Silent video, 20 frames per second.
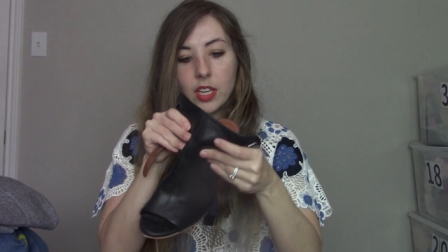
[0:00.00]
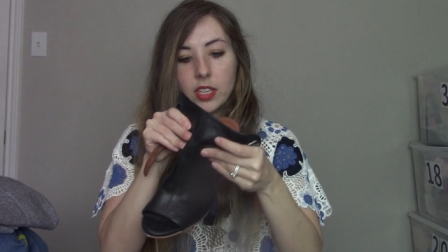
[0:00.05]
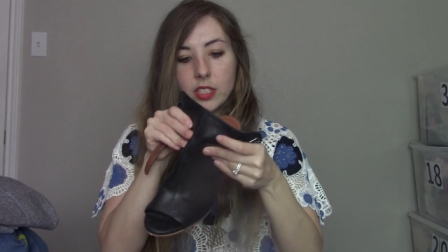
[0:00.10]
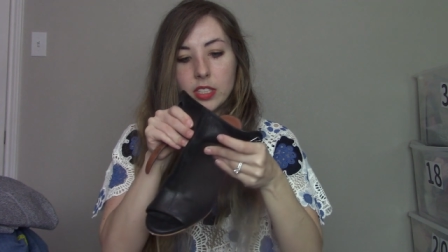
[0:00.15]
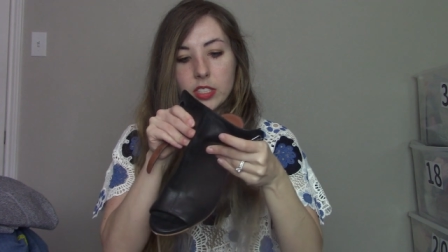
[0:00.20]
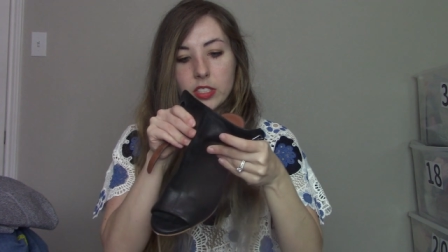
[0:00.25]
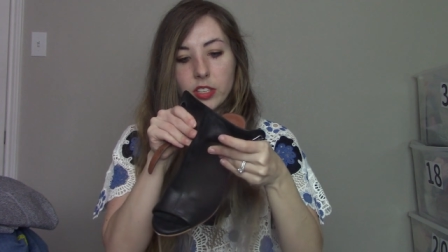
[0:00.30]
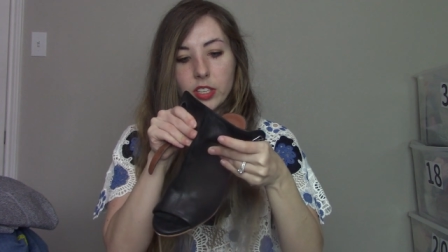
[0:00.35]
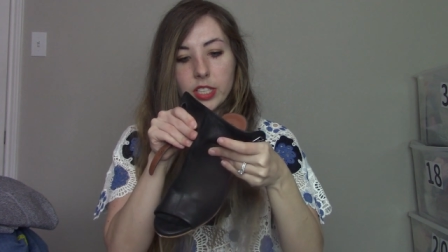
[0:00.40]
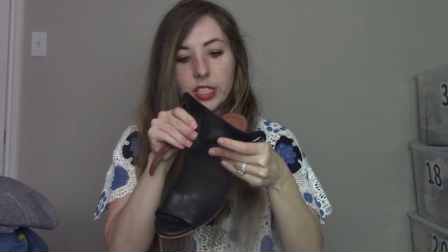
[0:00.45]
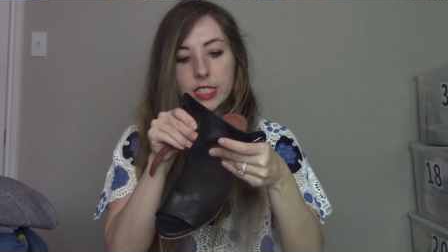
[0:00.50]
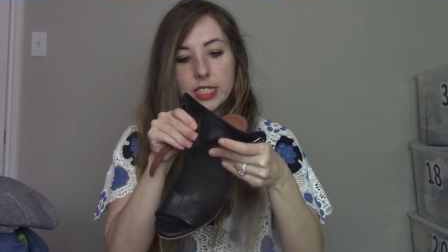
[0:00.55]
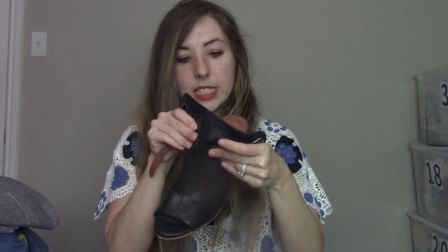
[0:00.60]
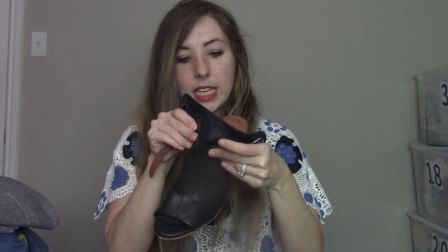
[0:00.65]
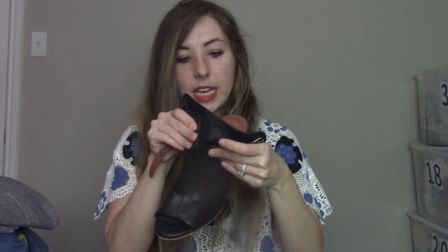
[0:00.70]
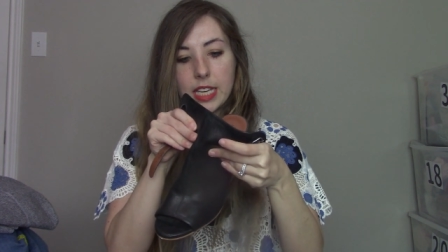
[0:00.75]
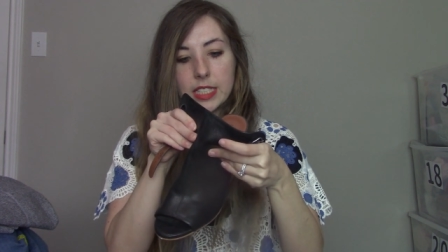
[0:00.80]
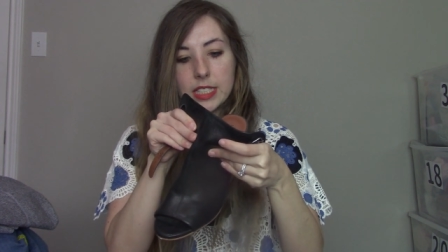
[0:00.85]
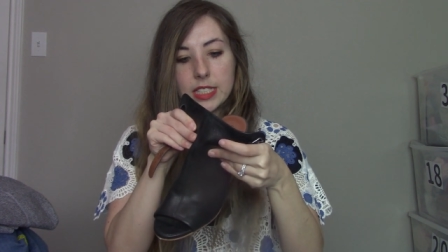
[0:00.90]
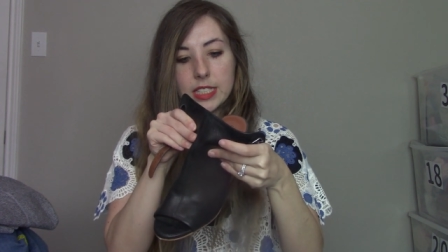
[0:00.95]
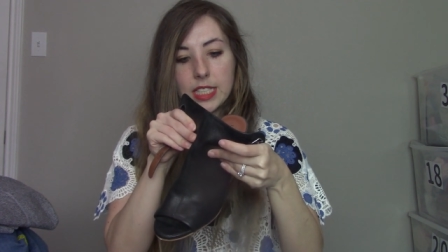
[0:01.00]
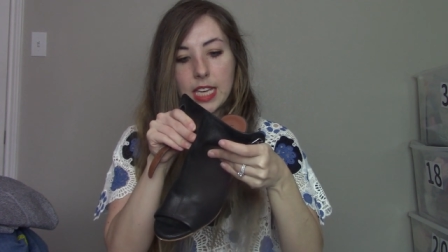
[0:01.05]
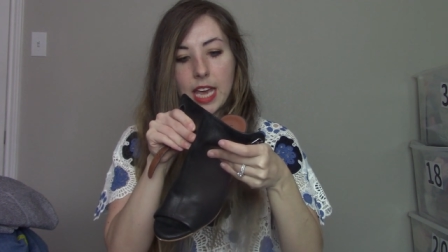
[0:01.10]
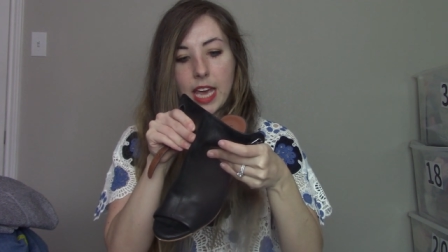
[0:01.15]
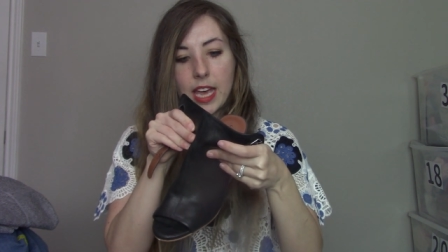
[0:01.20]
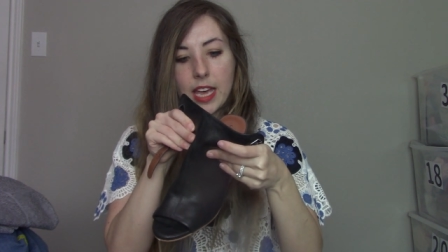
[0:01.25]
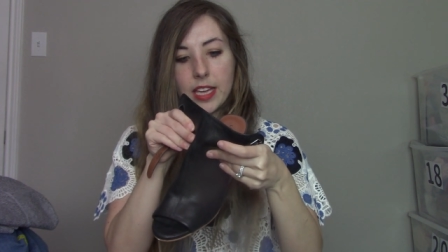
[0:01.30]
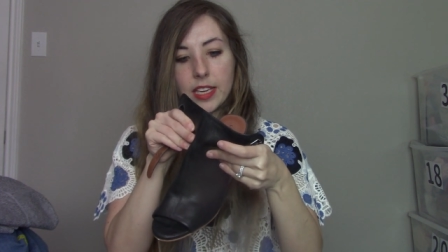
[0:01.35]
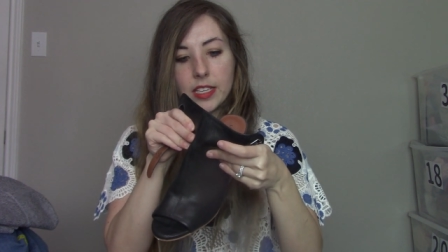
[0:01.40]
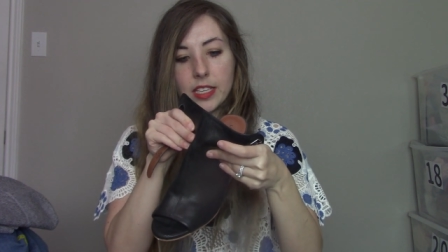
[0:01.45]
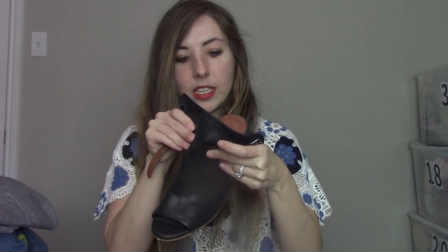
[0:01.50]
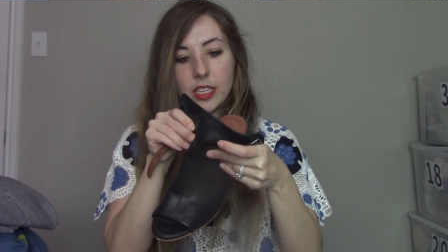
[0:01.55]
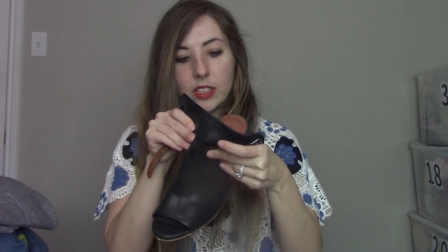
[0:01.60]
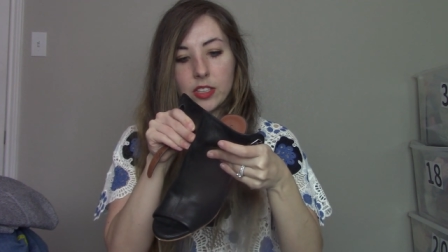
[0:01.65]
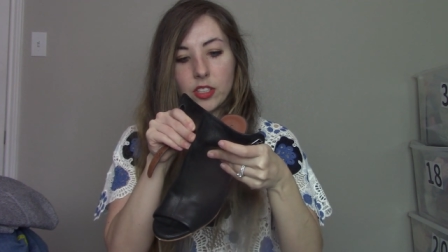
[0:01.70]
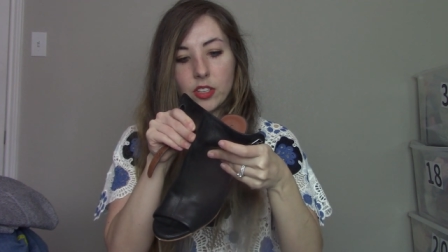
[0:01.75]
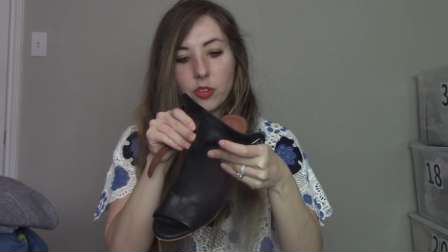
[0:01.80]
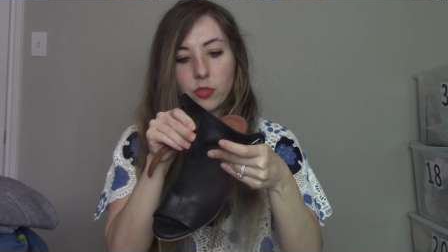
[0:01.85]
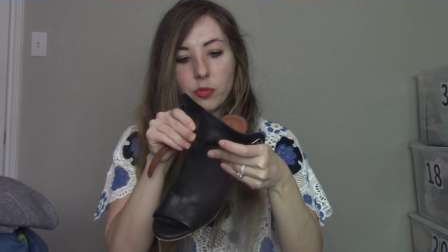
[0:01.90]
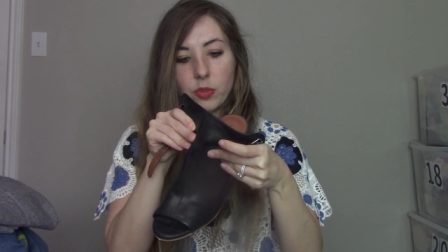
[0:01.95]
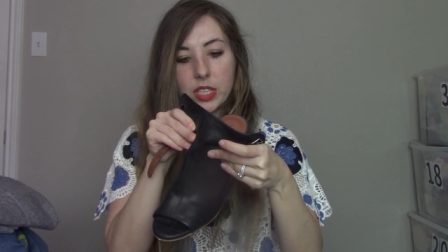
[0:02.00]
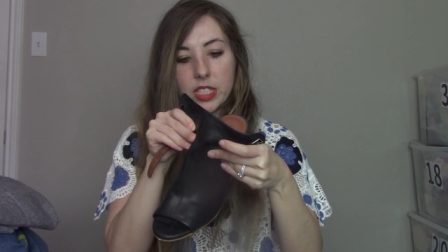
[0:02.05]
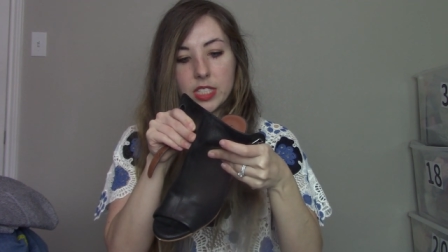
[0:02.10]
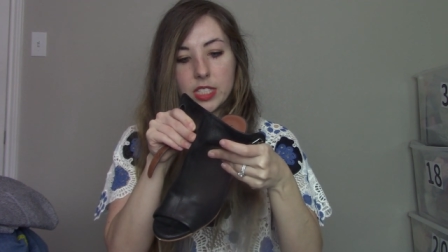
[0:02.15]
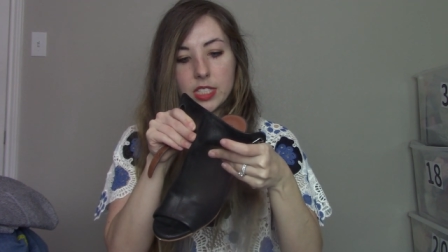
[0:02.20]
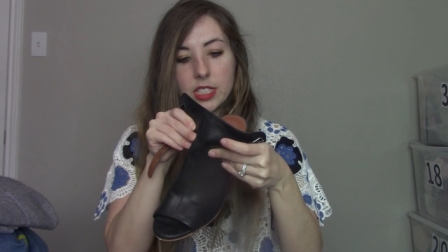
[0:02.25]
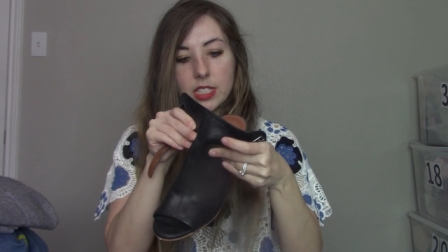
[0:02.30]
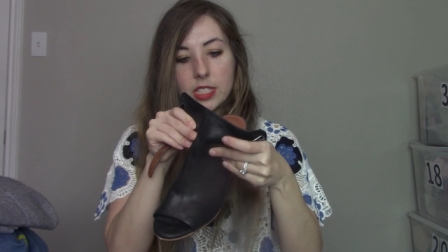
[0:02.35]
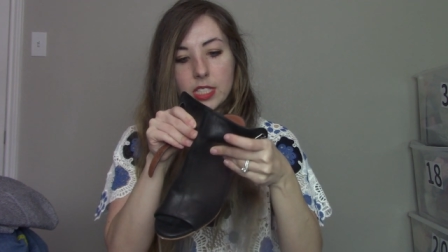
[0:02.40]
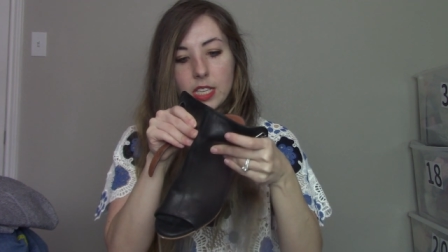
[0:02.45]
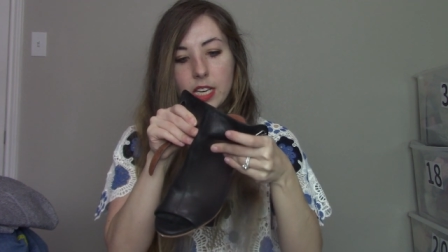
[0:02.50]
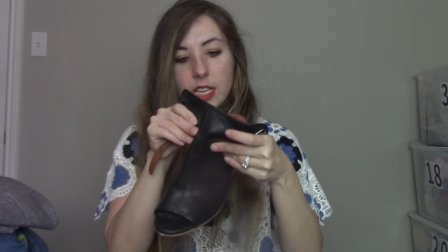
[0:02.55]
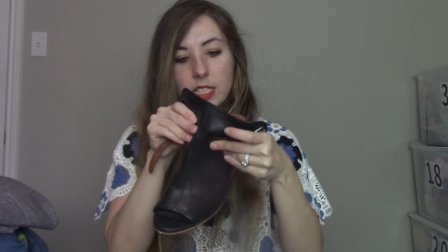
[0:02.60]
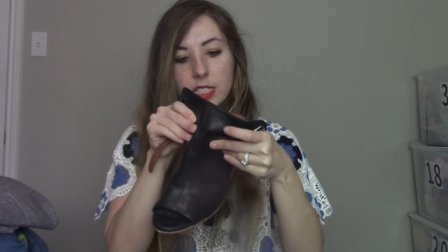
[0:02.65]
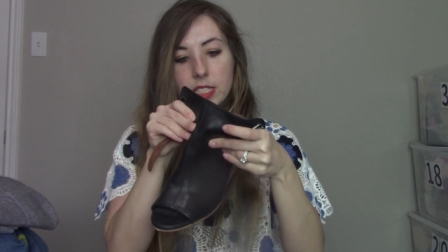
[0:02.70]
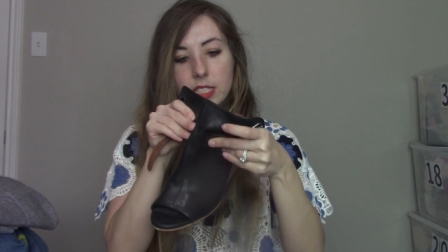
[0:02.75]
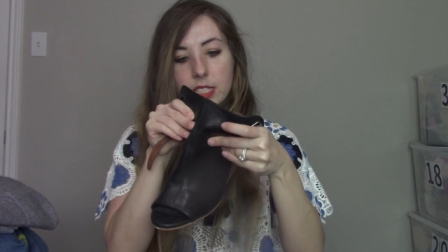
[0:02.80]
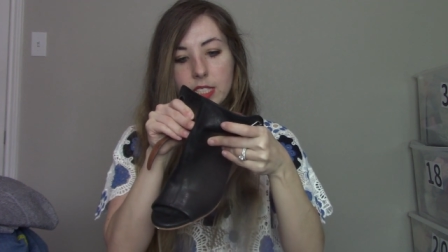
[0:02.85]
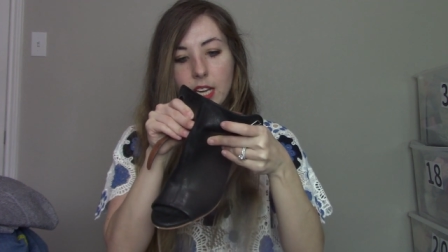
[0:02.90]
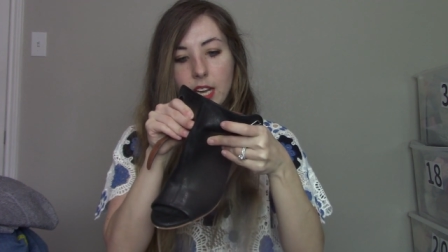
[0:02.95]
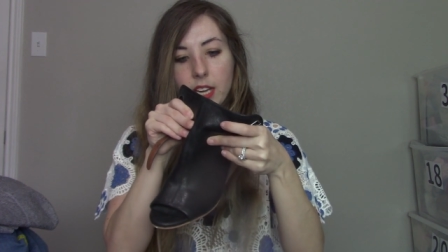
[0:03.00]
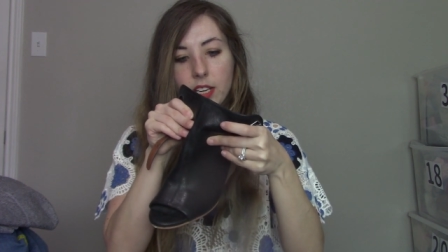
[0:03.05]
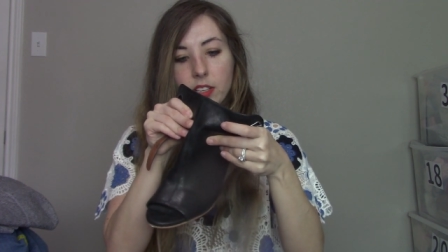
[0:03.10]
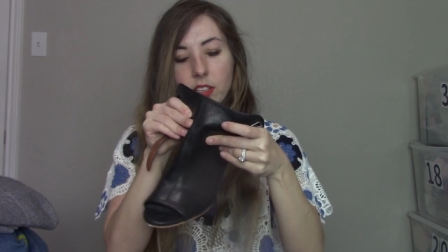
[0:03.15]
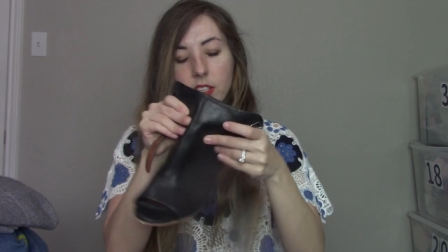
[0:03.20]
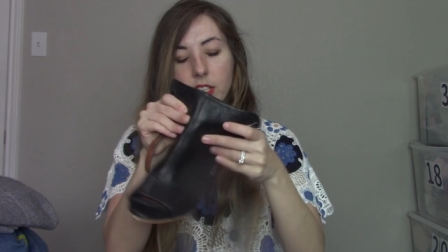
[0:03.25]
These are in a size 10 in the Ritza style,